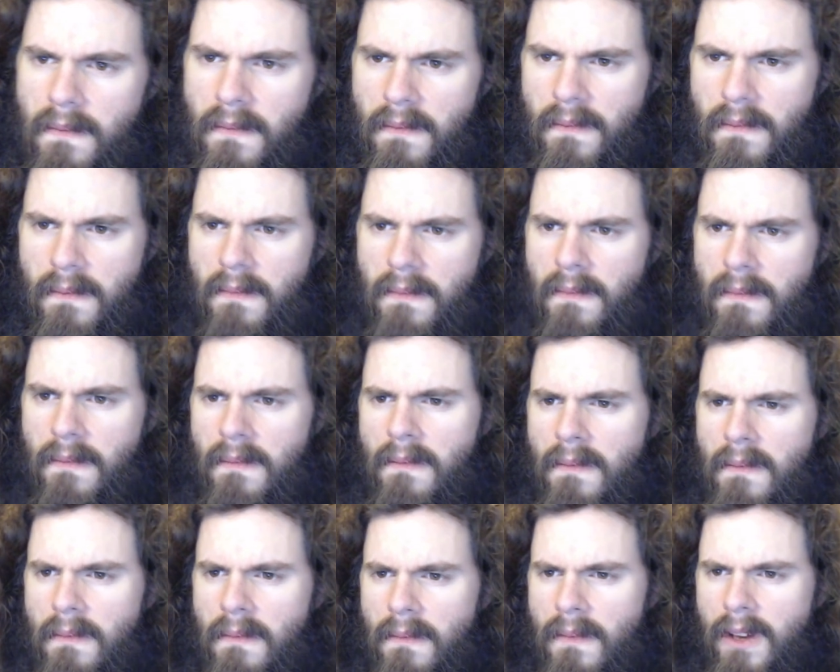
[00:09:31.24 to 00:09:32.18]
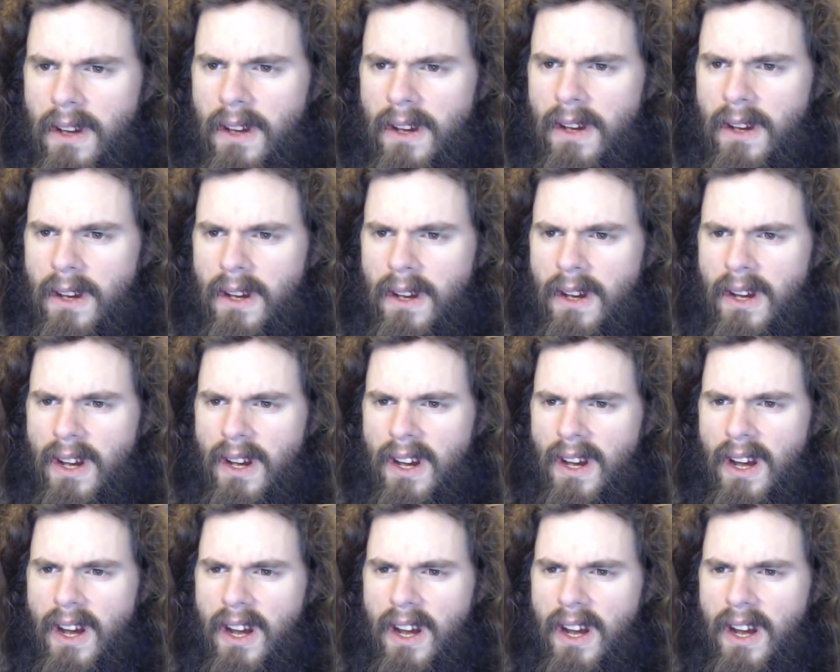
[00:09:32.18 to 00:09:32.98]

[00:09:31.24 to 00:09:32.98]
Nobody speaks.